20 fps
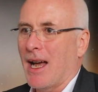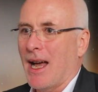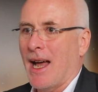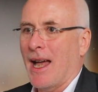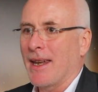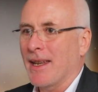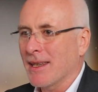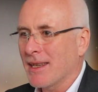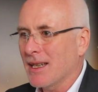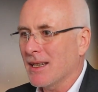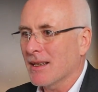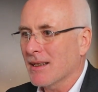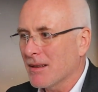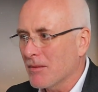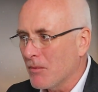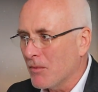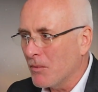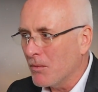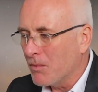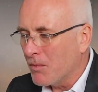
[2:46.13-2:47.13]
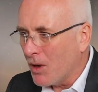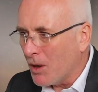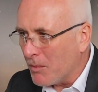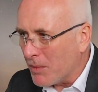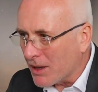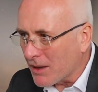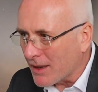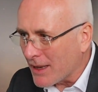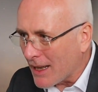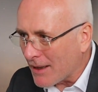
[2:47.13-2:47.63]
And I think what
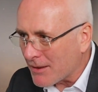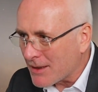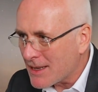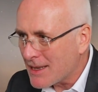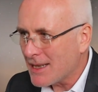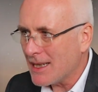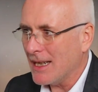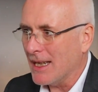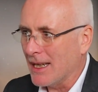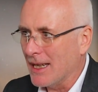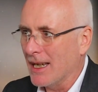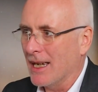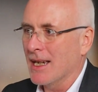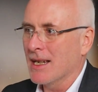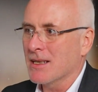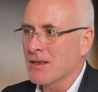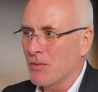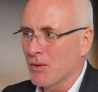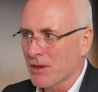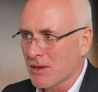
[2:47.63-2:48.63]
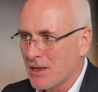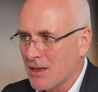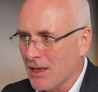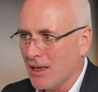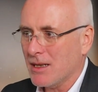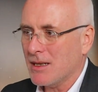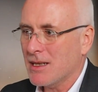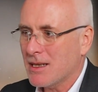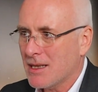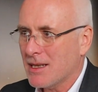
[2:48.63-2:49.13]
we'll now see is we'll
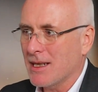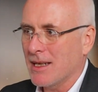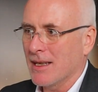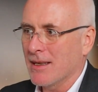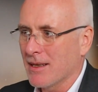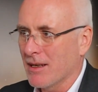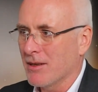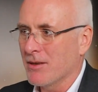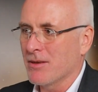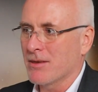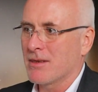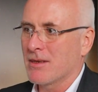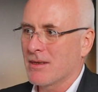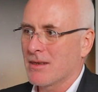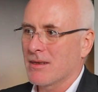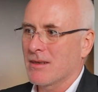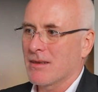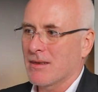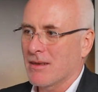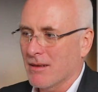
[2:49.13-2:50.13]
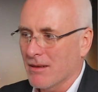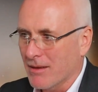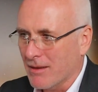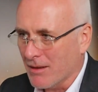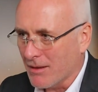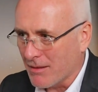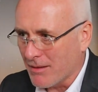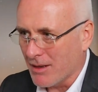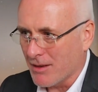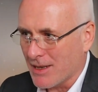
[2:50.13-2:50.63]
start to see those
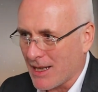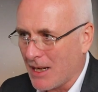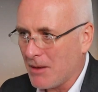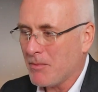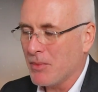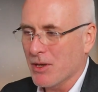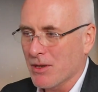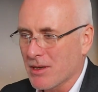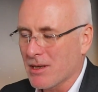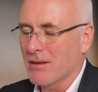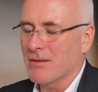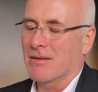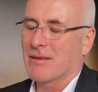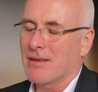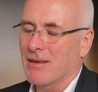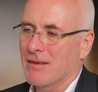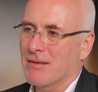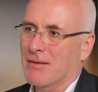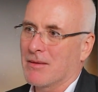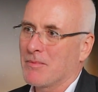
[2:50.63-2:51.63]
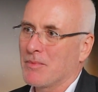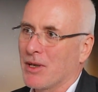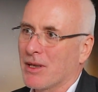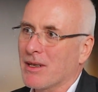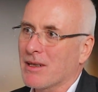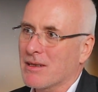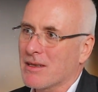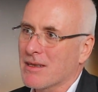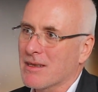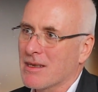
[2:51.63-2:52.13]
outputs, those
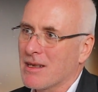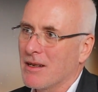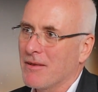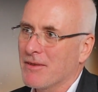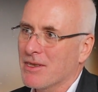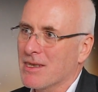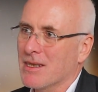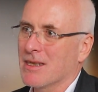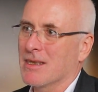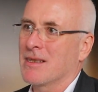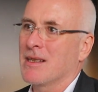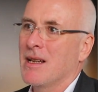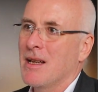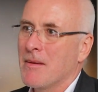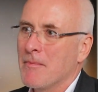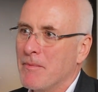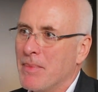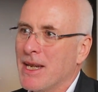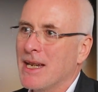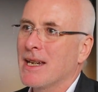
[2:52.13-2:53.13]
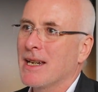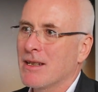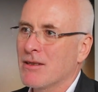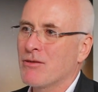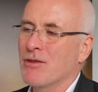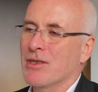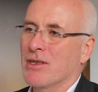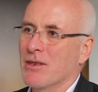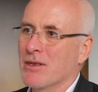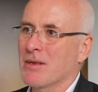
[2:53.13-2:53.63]
products and services being
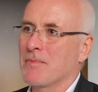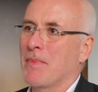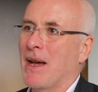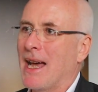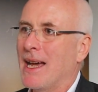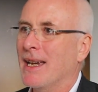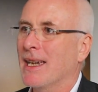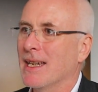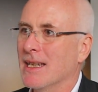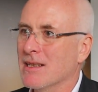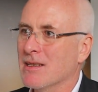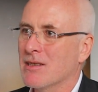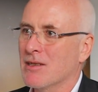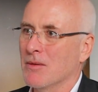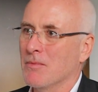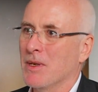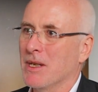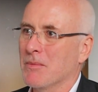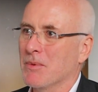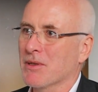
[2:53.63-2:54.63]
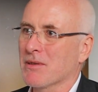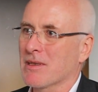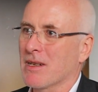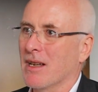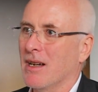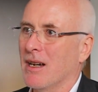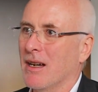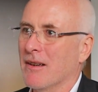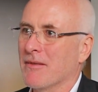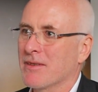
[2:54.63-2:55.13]
introduced back into people's
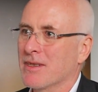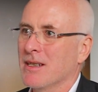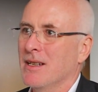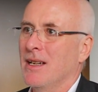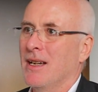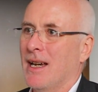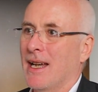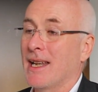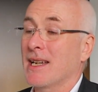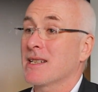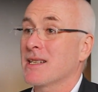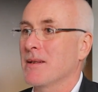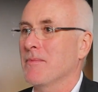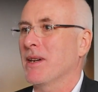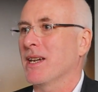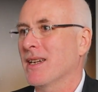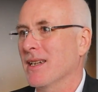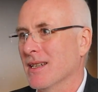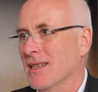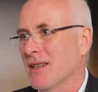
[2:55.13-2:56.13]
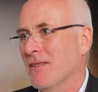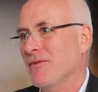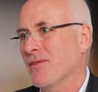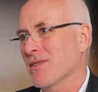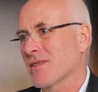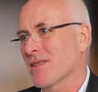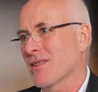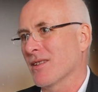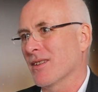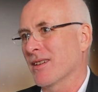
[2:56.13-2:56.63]
lives and actually making a
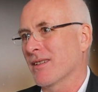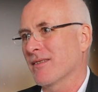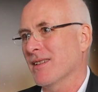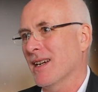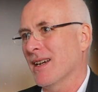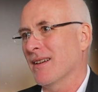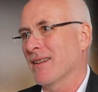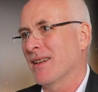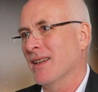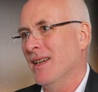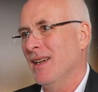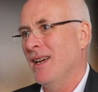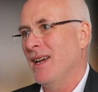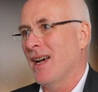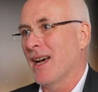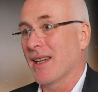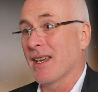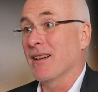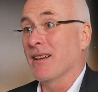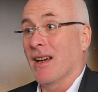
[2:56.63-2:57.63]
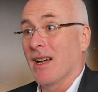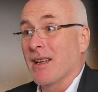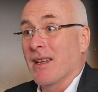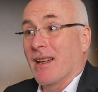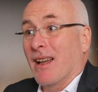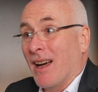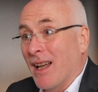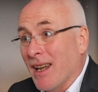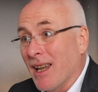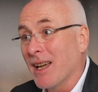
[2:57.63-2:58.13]
difference on the ground. And
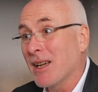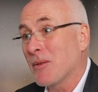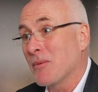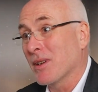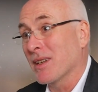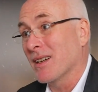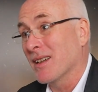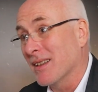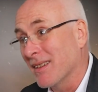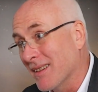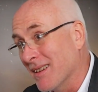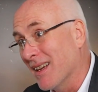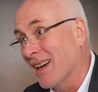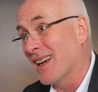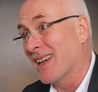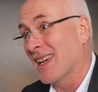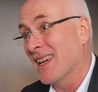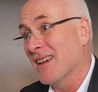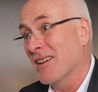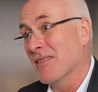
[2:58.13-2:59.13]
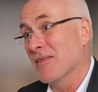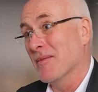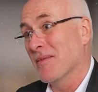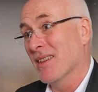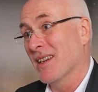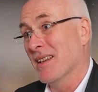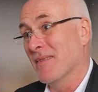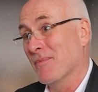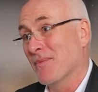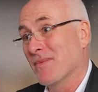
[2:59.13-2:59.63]
I like what I hear
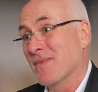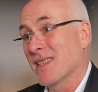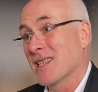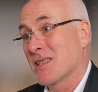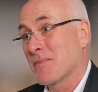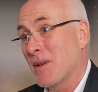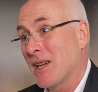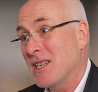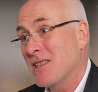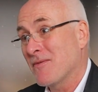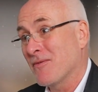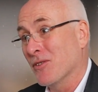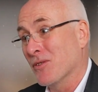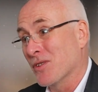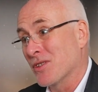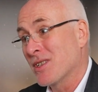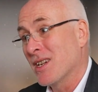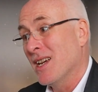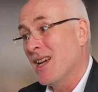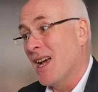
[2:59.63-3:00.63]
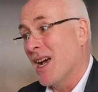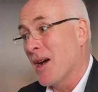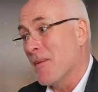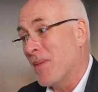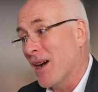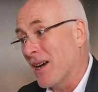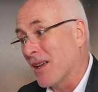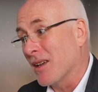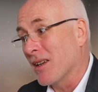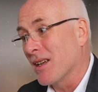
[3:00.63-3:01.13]
in Space Forge
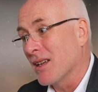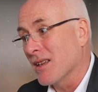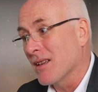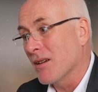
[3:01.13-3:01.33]
about